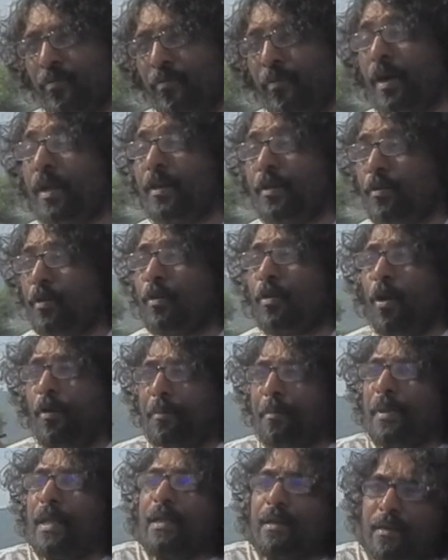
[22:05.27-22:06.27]
while you are
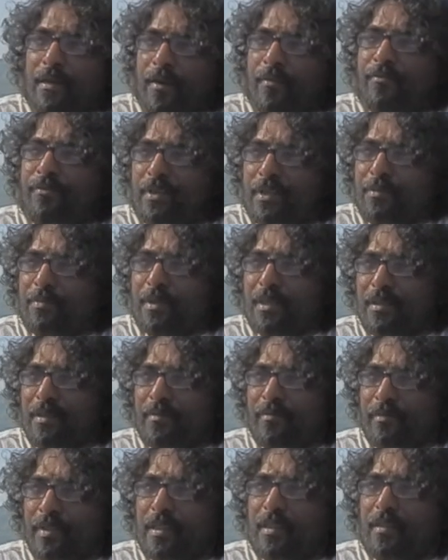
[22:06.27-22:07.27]
not being comfortable
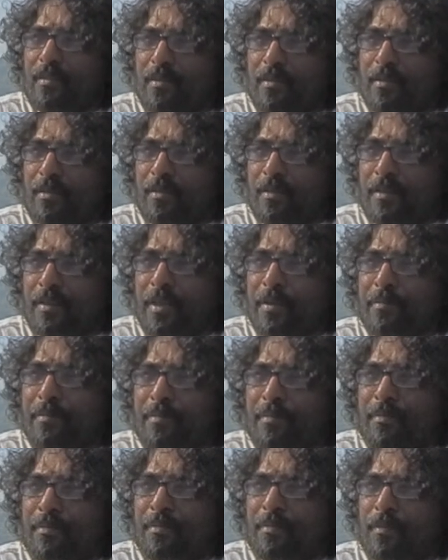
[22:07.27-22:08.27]
with that,
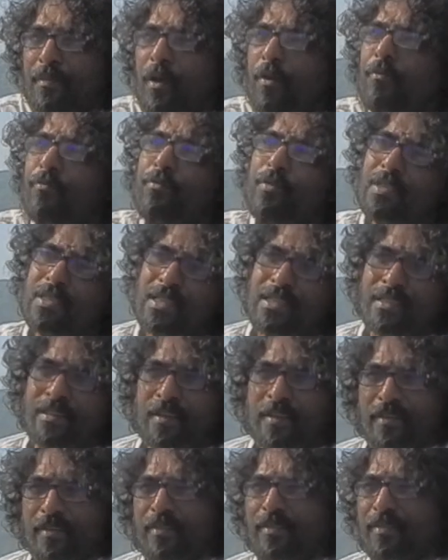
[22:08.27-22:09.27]
obviously
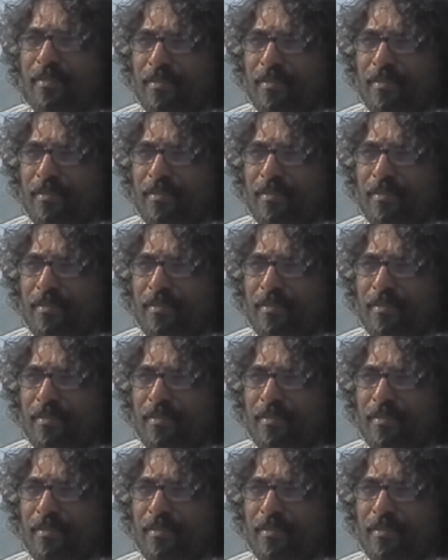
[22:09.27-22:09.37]
that